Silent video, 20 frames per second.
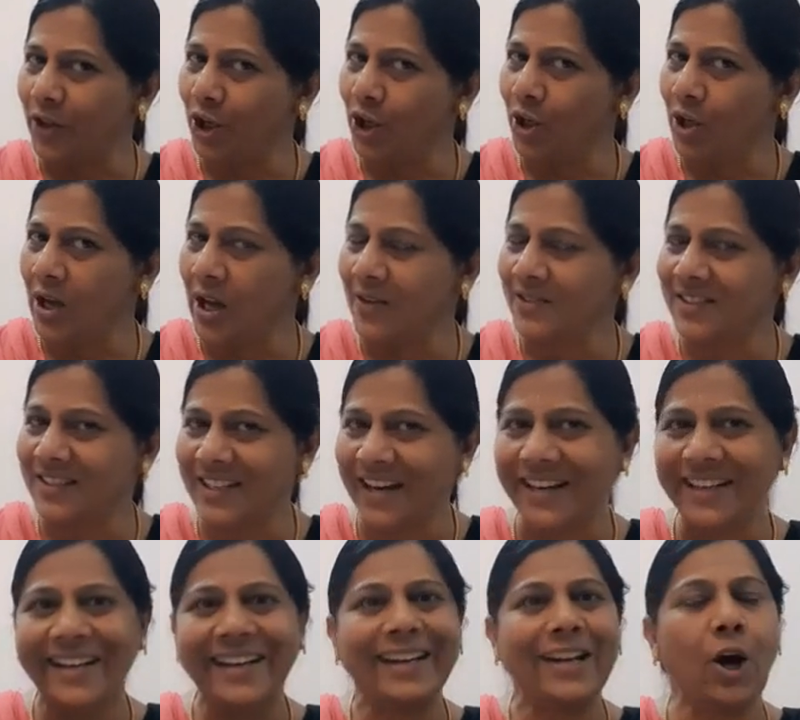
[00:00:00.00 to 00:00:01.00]
you have
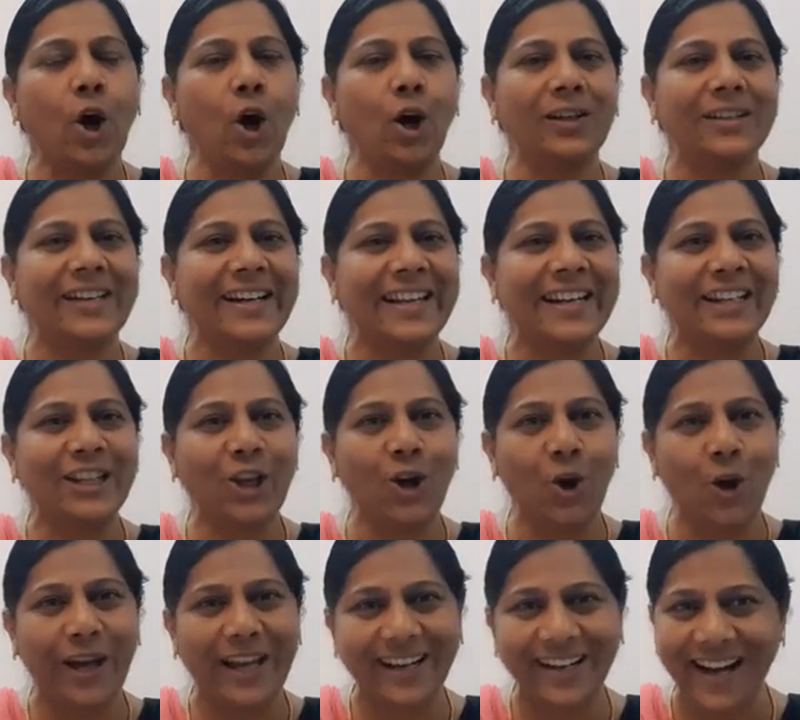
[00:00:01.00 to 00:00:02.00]
studied already in the
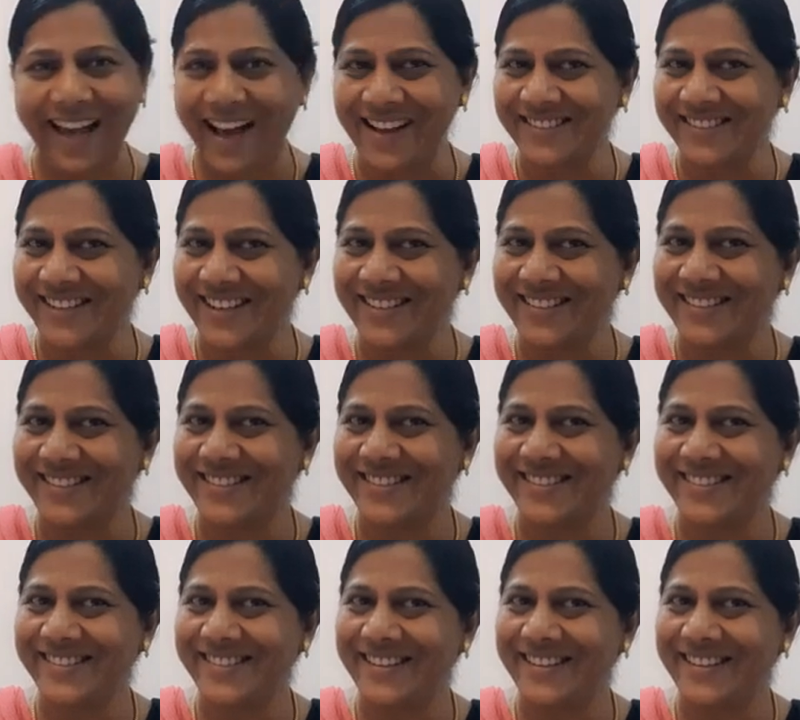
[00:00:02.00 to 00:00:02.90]
lower classes,